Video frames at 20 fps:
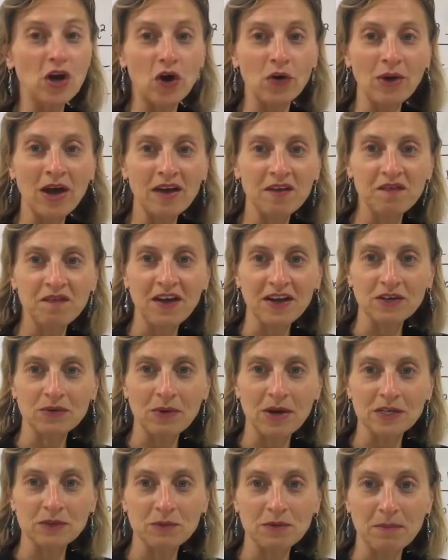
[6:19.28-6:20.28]
know how to
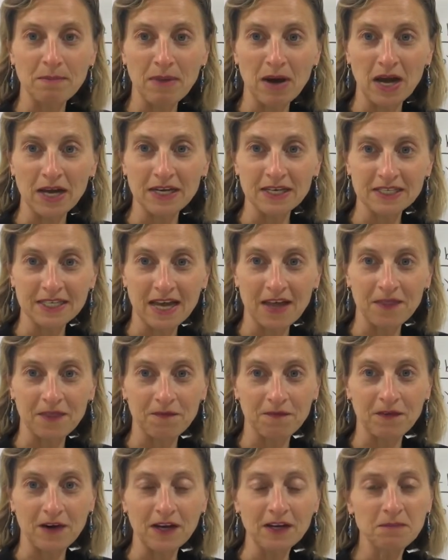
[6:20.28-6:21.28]
factorise with a minus out the
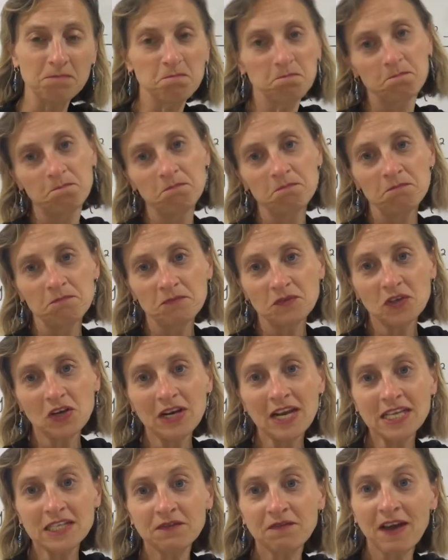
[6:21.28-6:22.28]
front. So
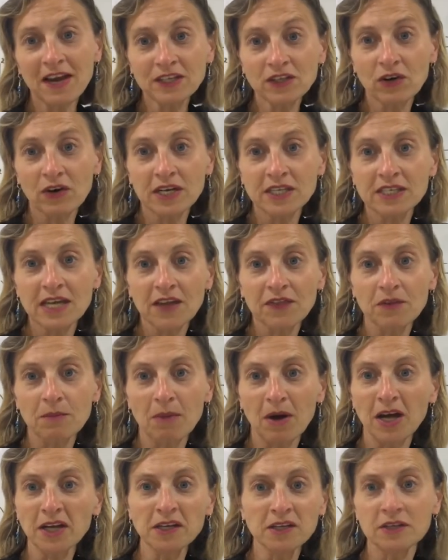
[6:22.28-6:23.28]
let's factorise out the
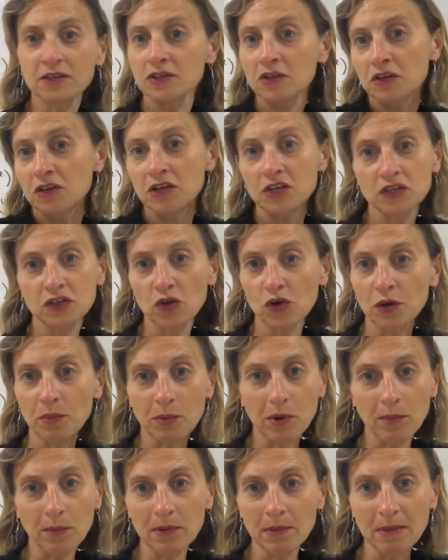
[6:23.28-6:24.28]
minus so that it's not a
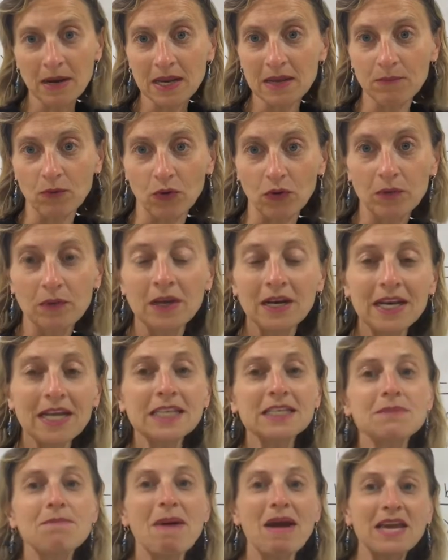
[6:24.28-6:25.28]
problem anymore.
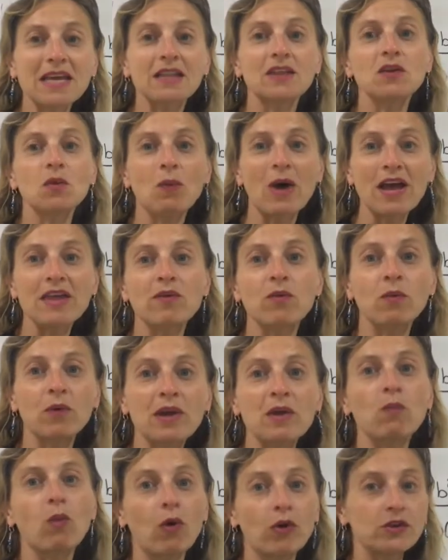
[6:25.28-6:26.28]
Let's make it the way that
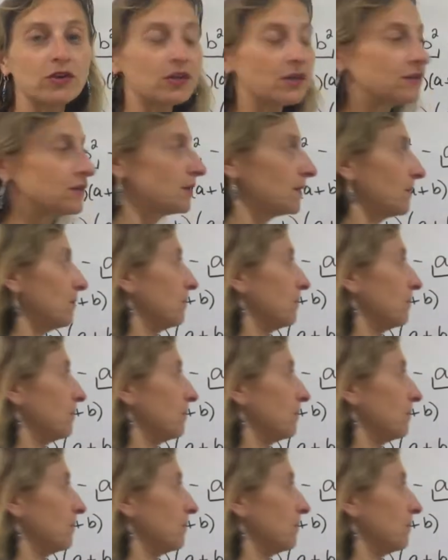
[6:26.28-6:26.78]
we want it.